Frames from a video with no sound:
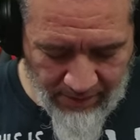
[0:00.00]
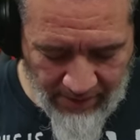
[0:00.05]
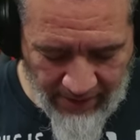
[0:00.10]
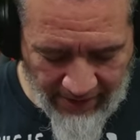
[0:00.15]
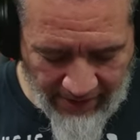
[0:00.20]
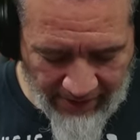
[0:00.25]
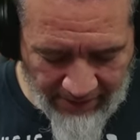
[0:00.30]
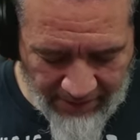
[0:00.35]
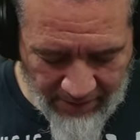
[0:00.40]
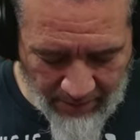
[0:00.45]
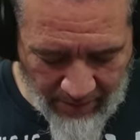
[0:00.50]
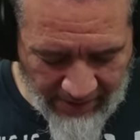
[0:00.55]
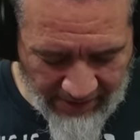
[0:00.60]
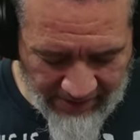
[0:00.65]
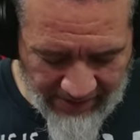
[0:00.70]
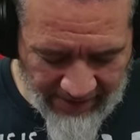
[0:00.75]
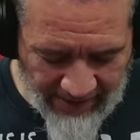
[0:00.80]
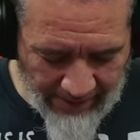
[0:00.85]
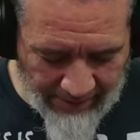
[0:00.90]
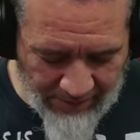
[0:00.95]
licking
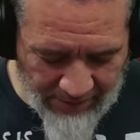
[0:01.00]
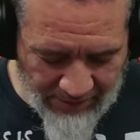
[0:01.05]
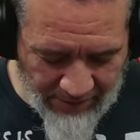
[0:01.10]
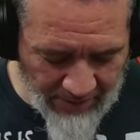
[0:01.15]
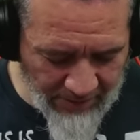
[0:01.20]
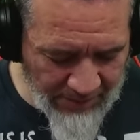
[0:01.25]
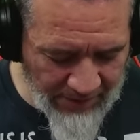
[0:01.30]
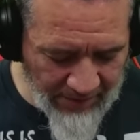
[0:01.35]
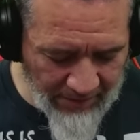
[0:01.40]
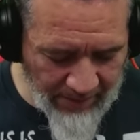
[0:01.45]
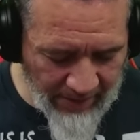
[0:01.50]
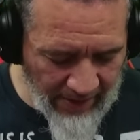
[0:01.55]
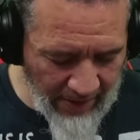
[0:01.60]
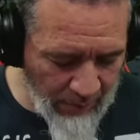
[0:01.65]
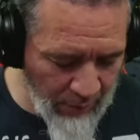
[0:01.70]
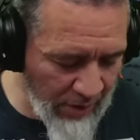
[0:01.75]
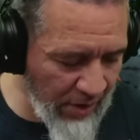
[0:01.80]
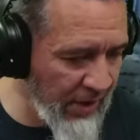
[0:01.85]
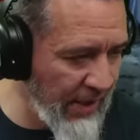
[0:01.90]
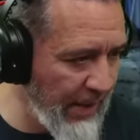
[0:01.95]
somebody's lips or some shit,
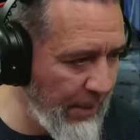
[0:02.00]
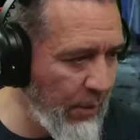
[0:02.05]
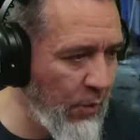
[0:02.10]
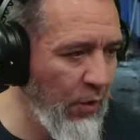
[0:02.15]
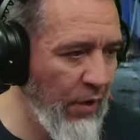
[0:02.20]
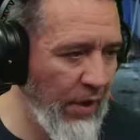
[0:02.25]
but we're gonna keep